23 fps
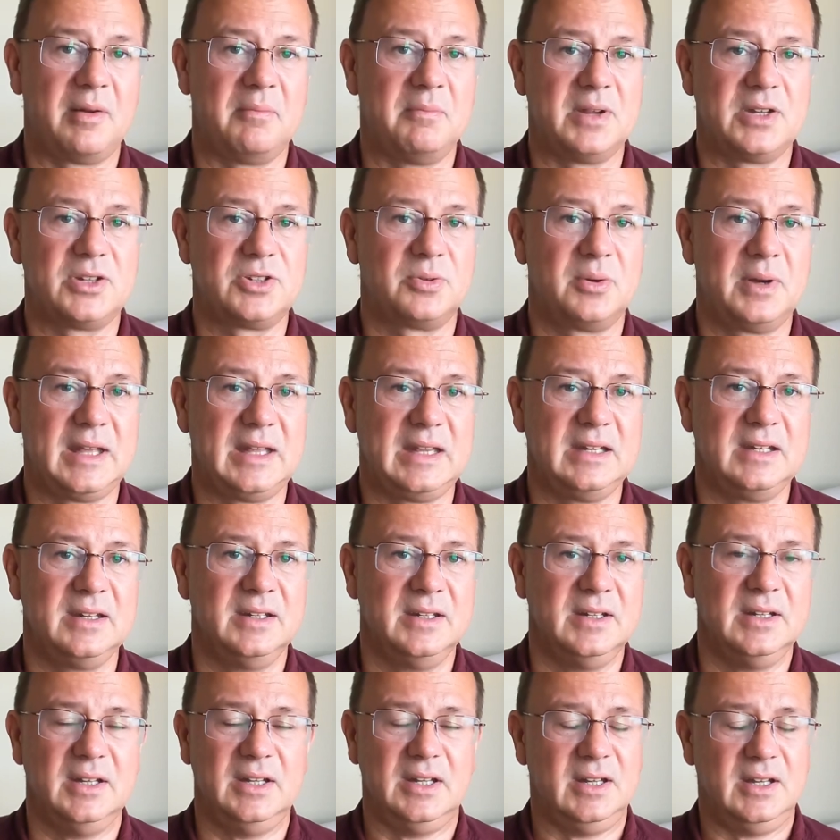in between,
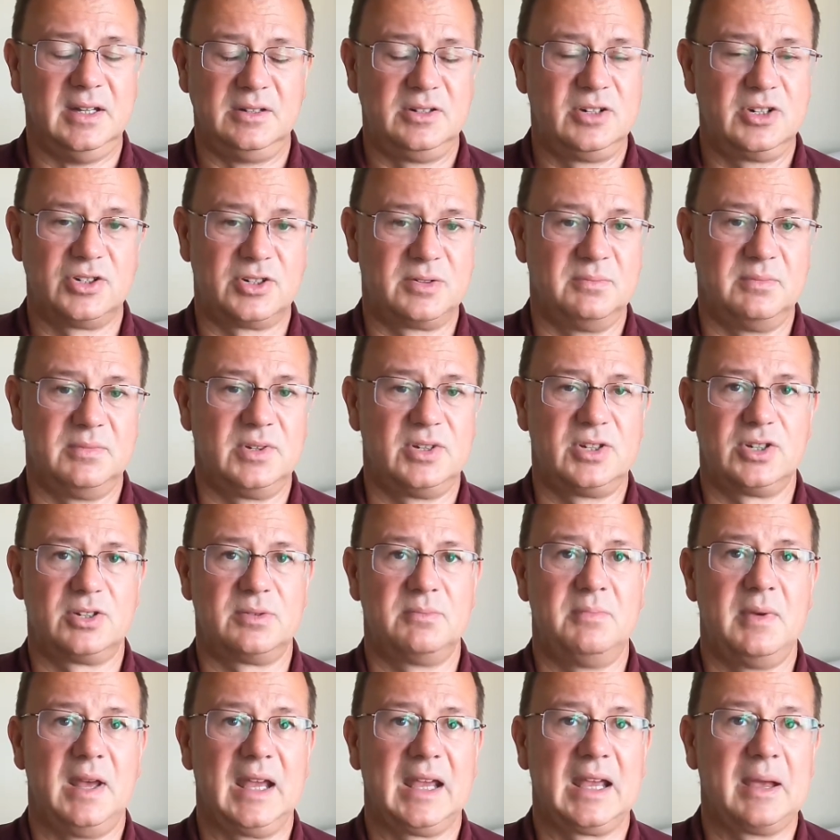
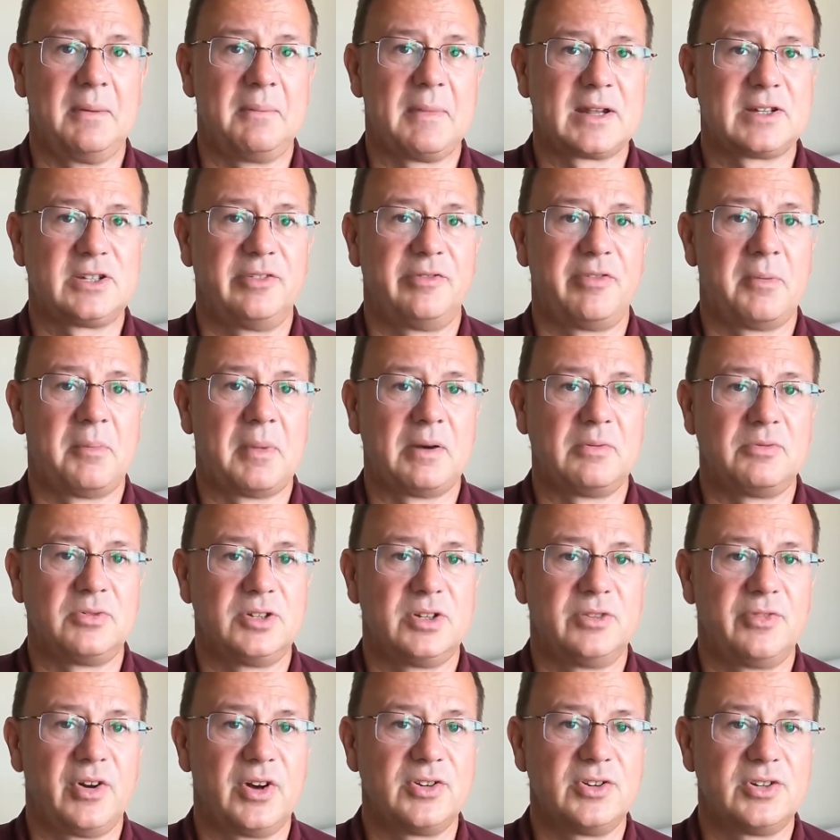doesn't make a massive amount
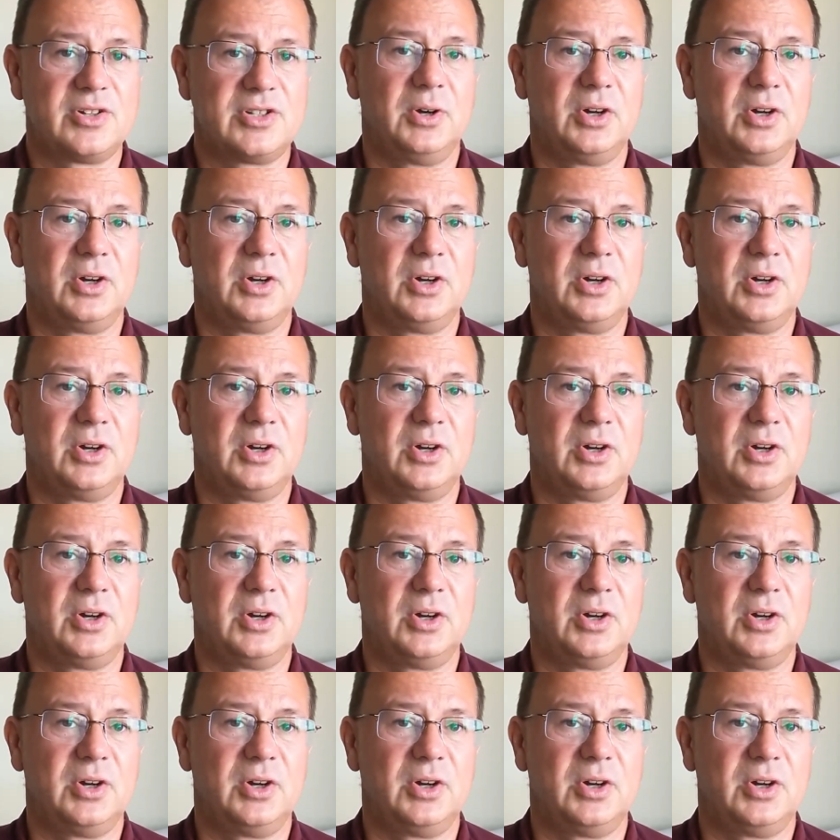of odds.